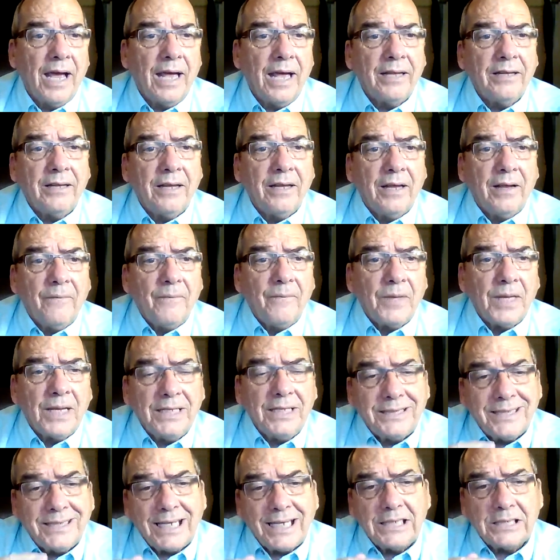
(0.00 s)
And
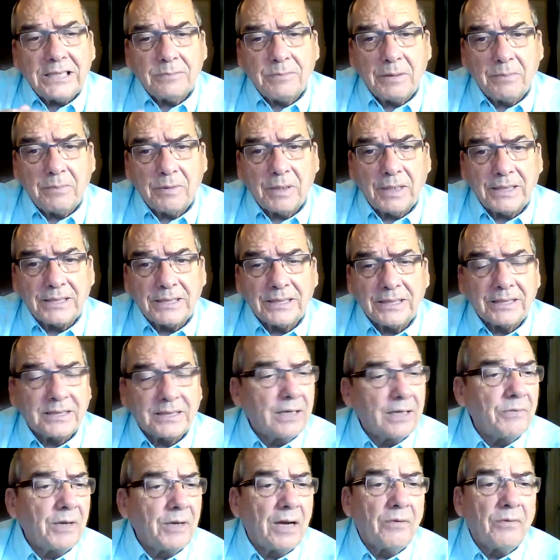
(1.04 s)
he takes me places.
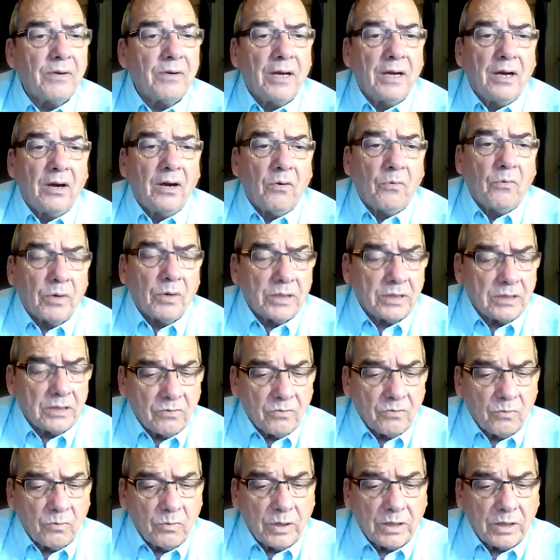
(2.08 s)
And now,
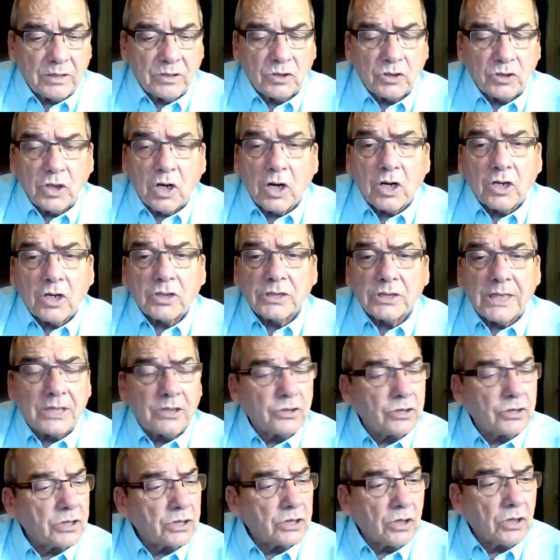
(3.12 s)
with Charles, I
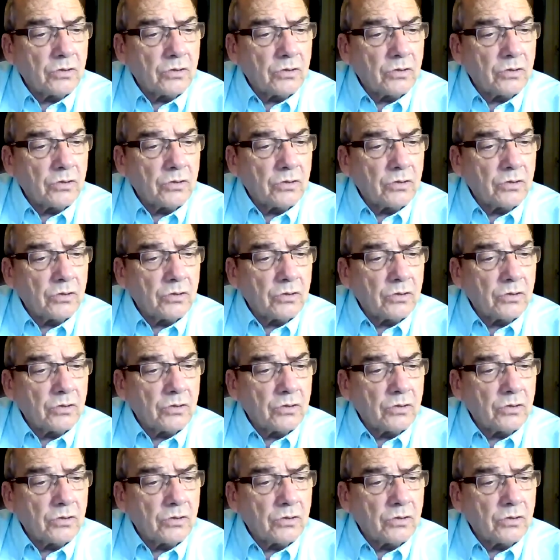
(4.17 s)
used